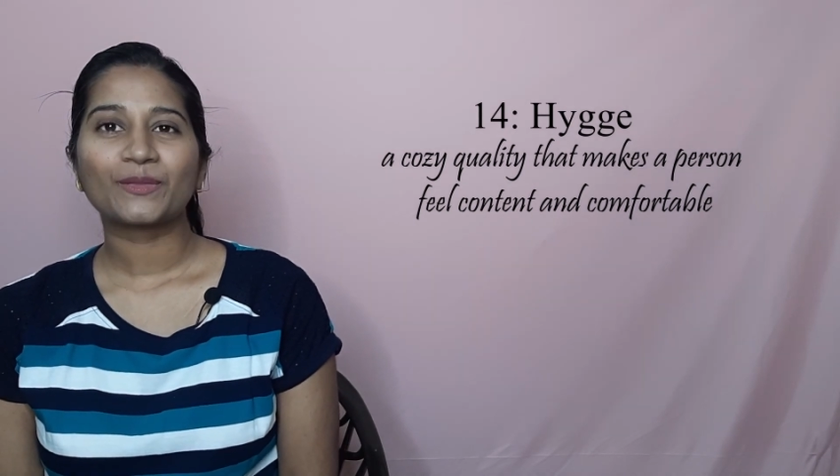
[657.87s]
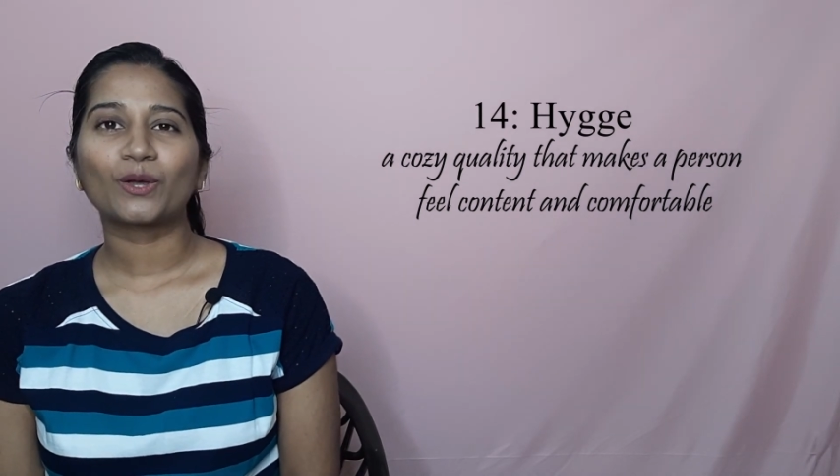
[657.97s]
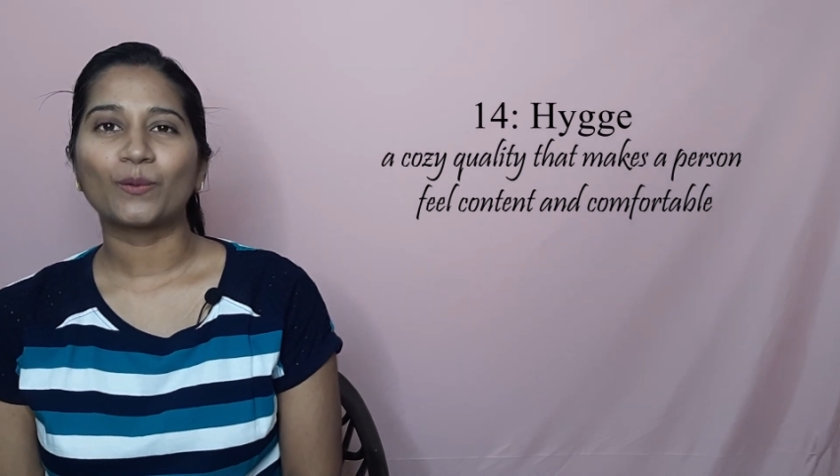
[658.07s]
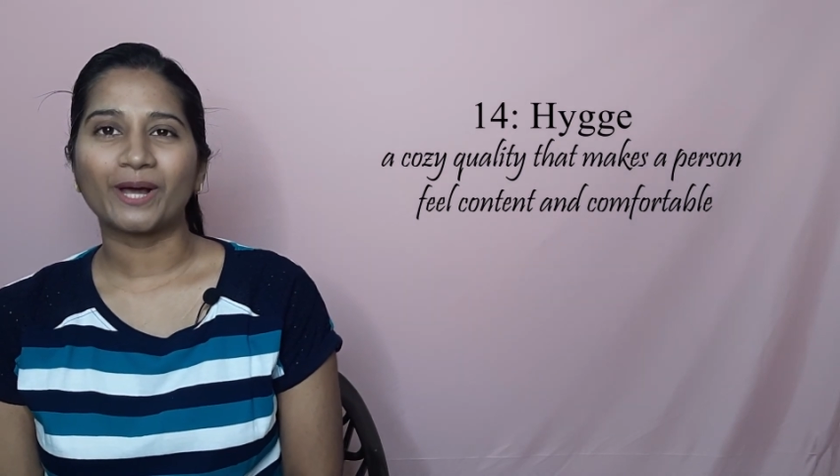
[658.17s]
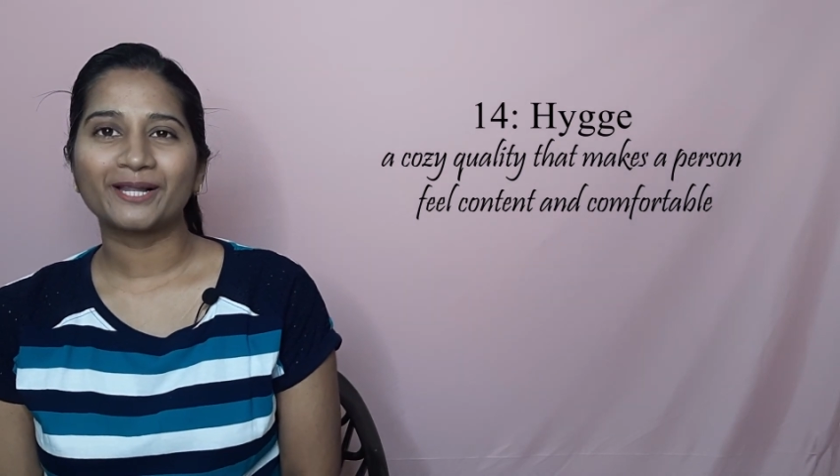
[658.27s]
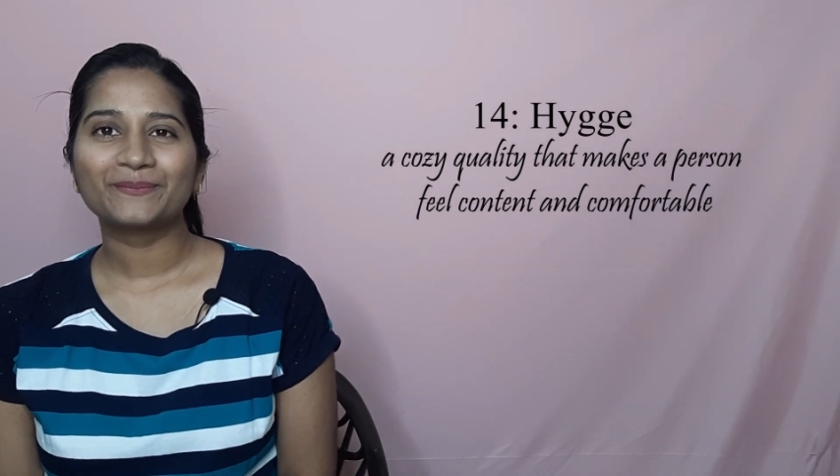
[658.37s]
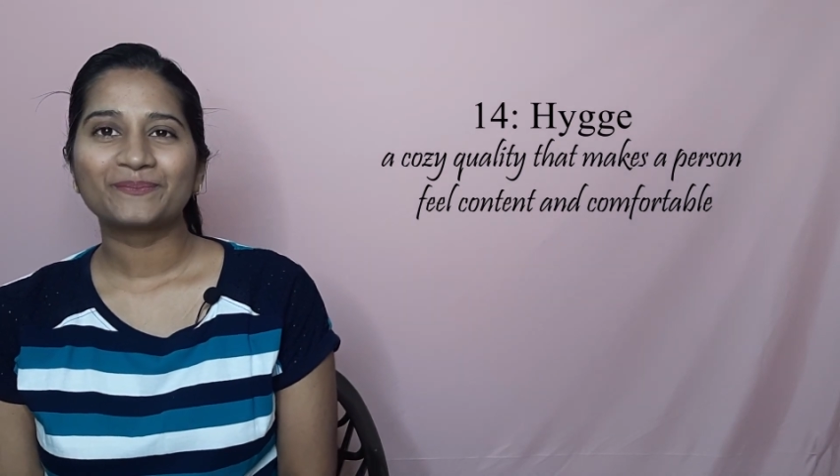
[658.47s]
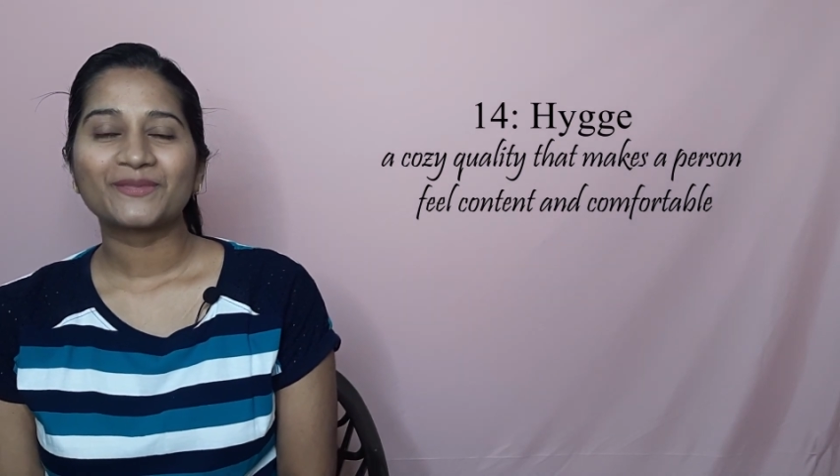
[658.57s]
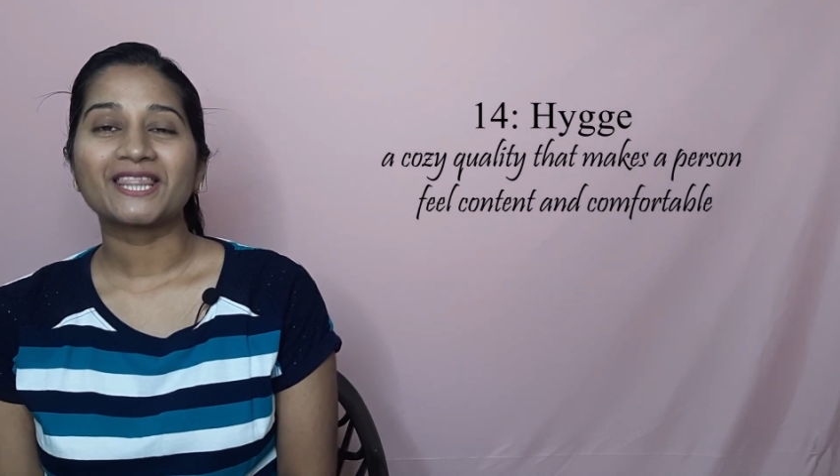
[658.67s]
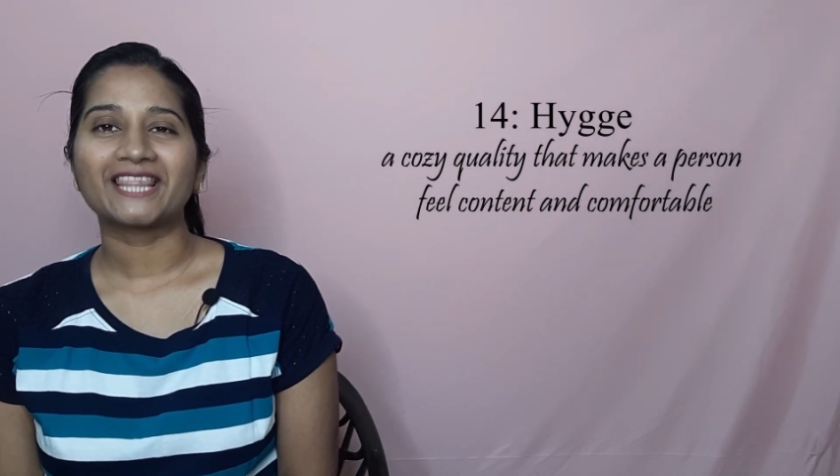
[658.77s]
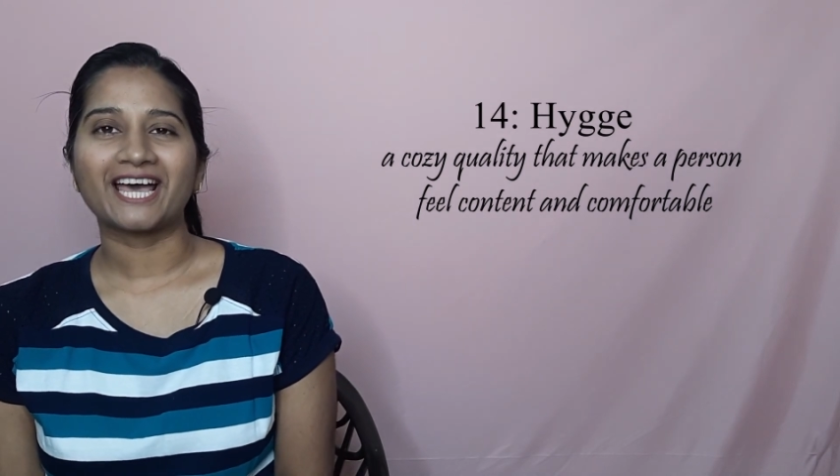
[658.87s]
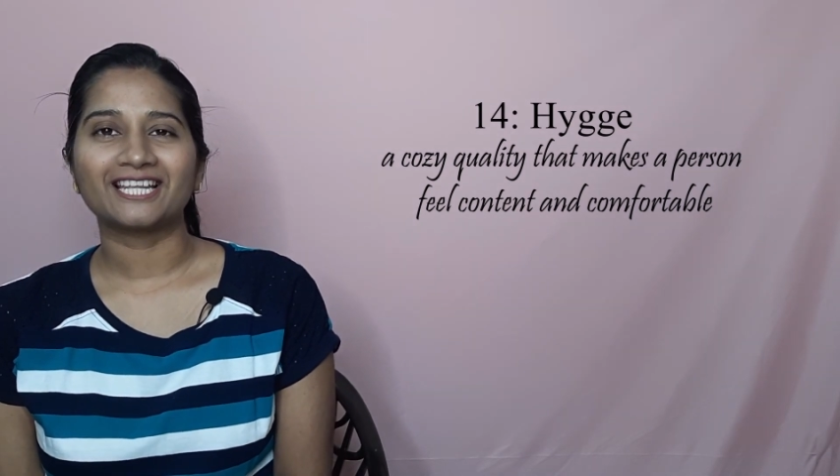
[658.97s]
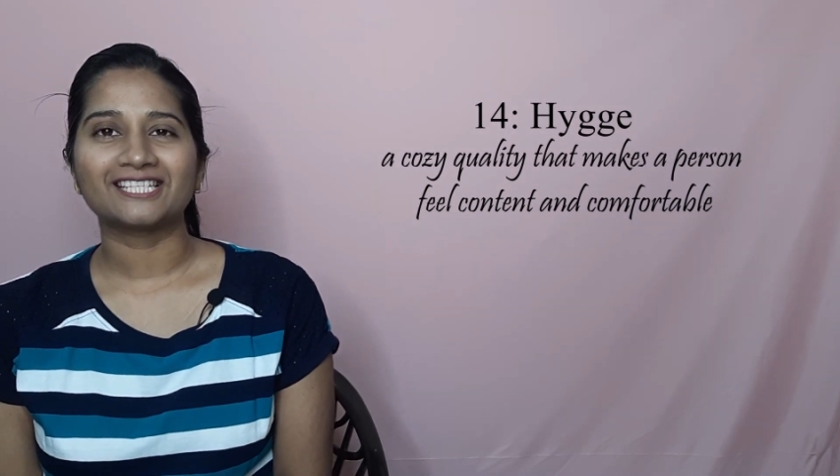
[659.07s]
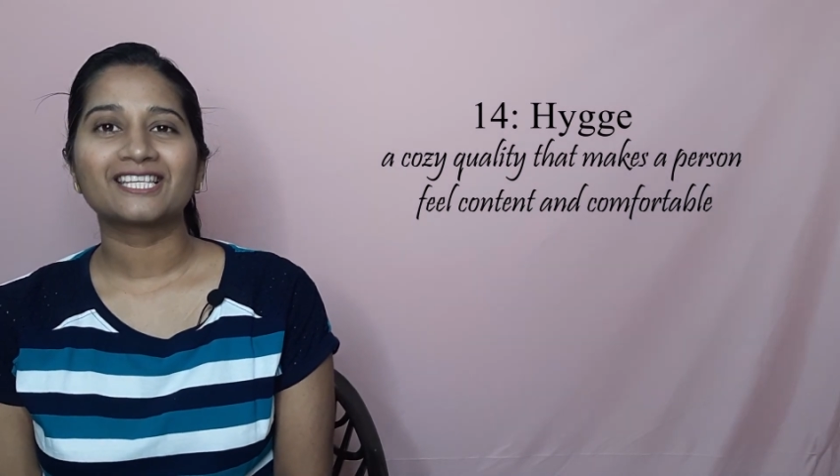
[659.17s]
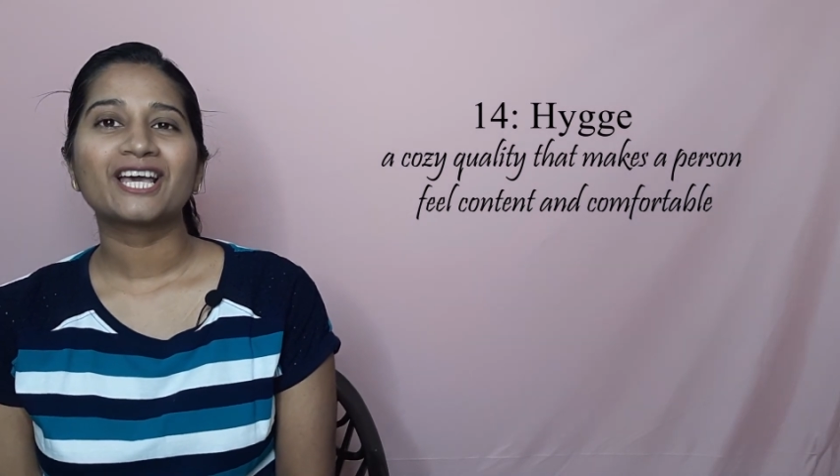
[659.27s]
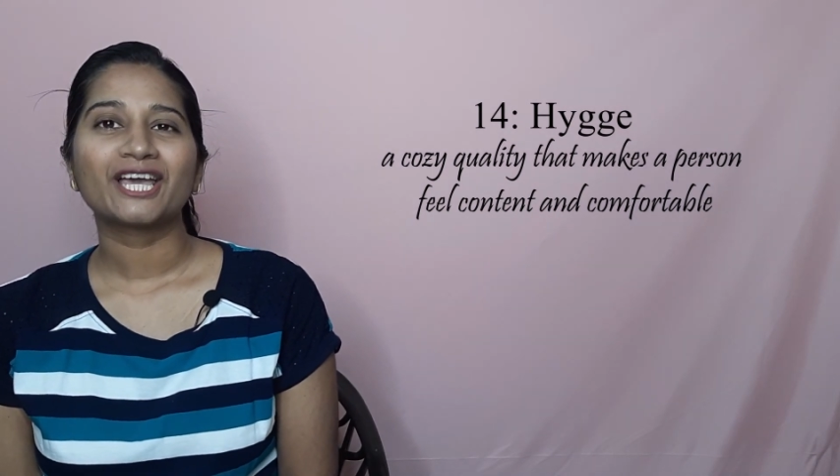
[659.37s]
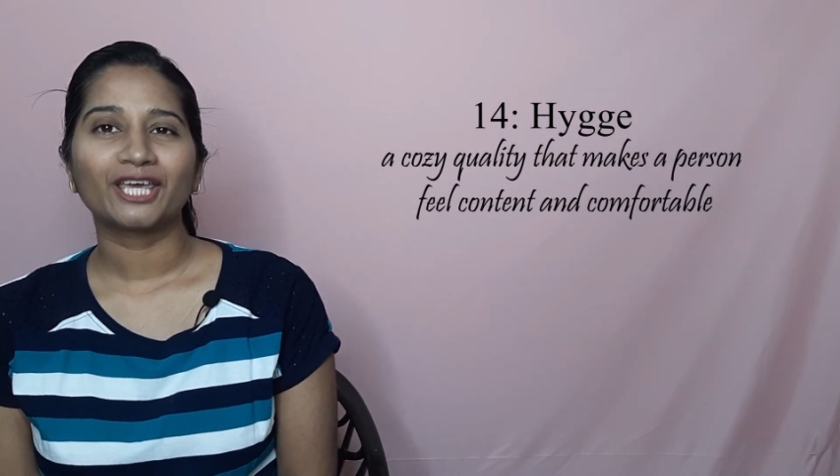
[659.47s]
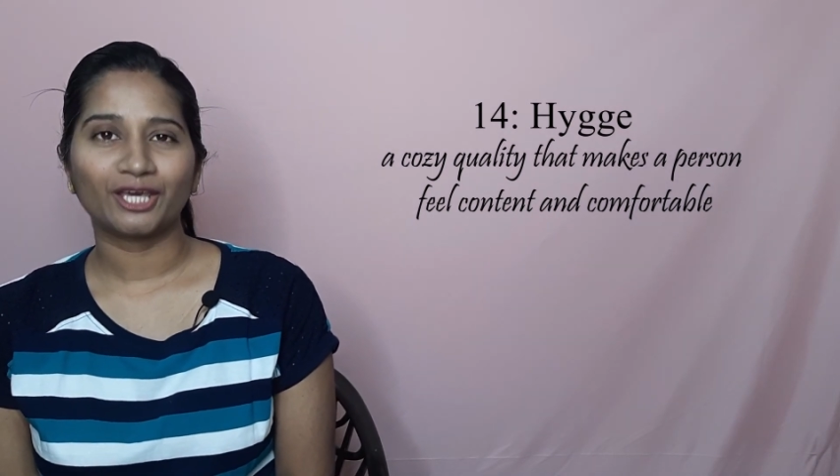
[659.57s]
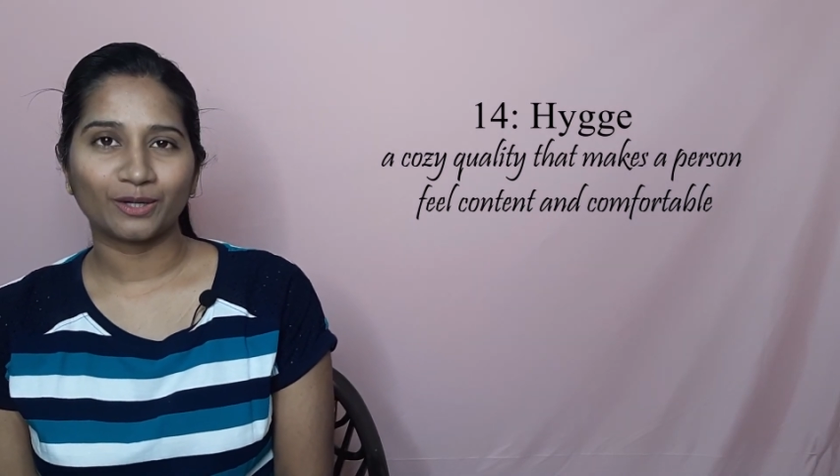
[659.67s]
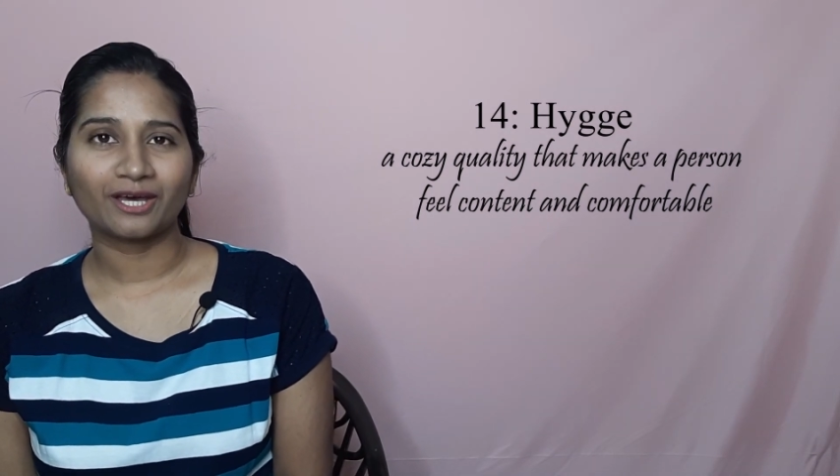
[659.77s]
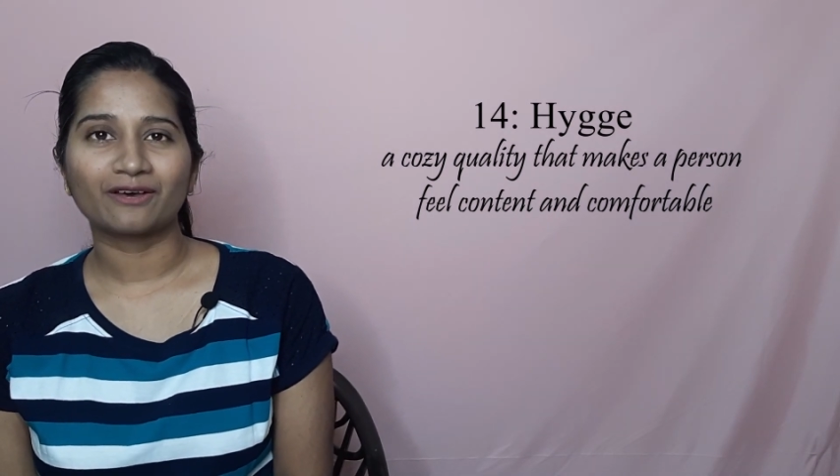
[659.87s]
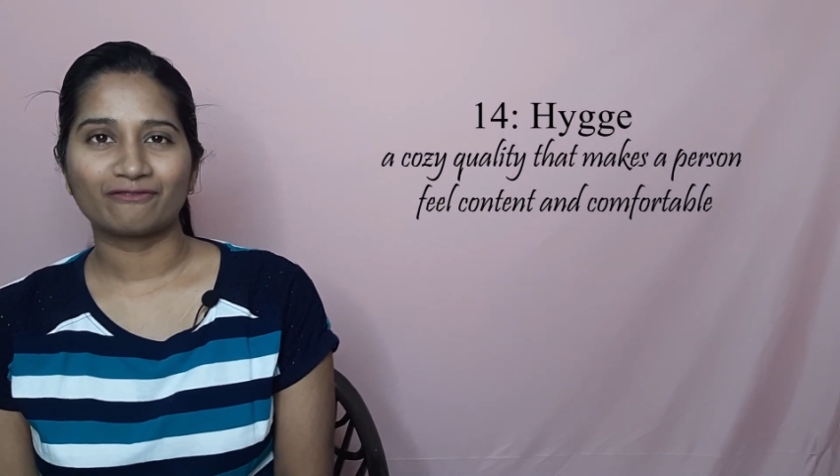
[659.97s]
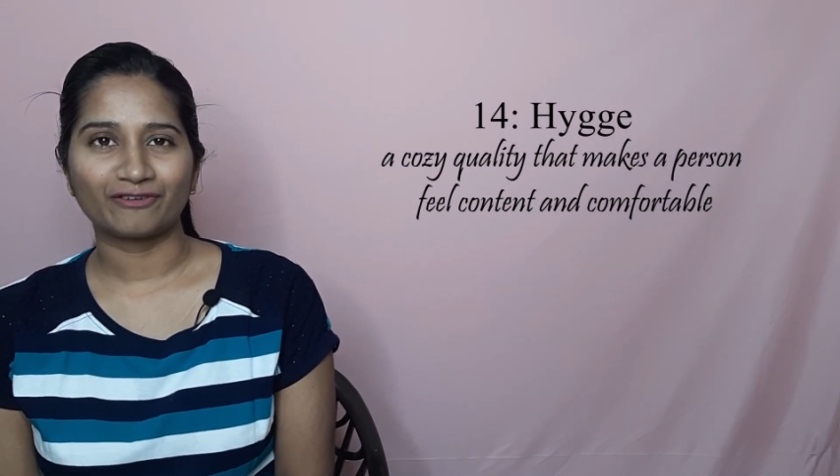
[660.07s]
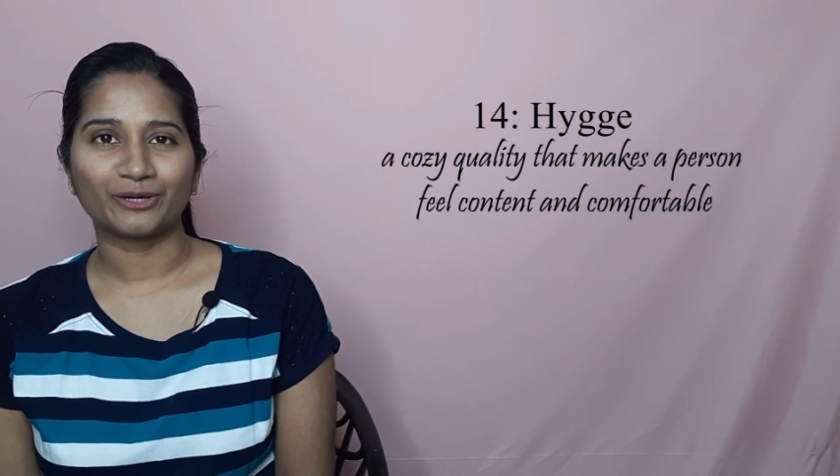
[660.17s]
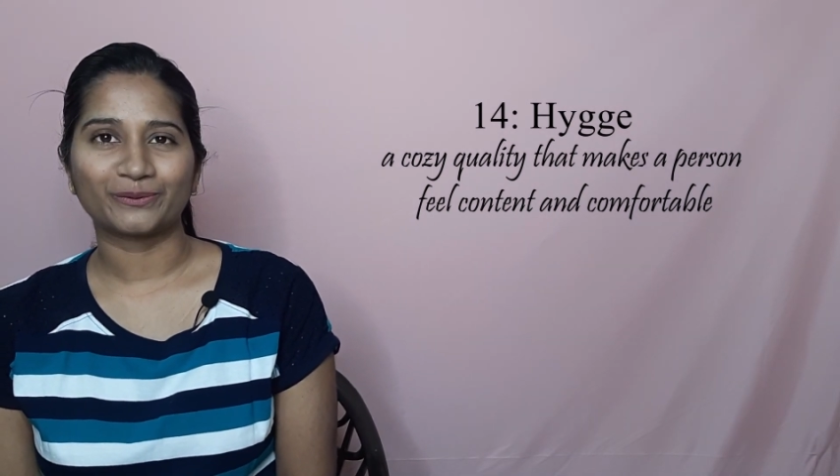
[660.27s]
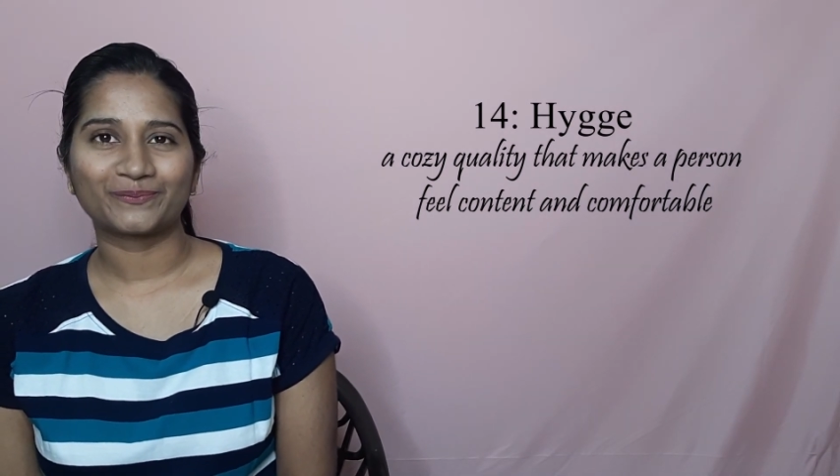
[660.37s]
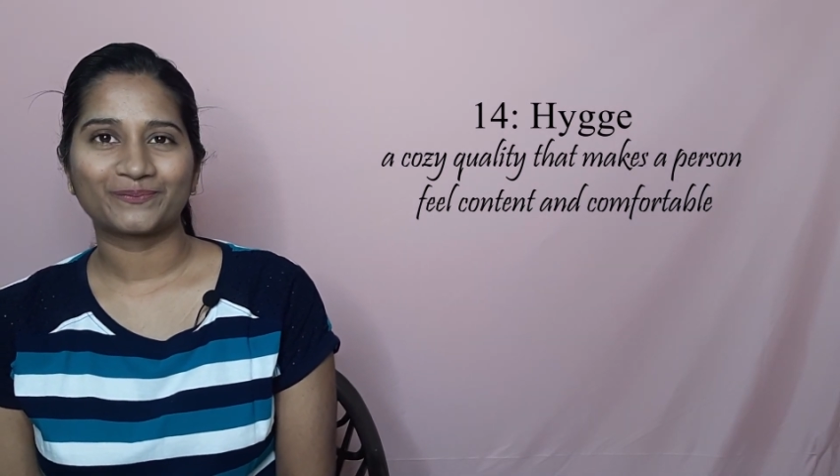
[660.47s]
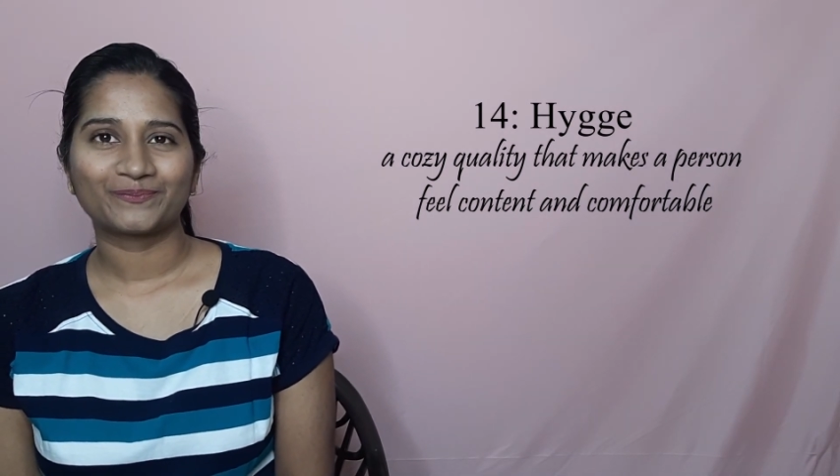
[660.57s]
Well, that is hygge for you.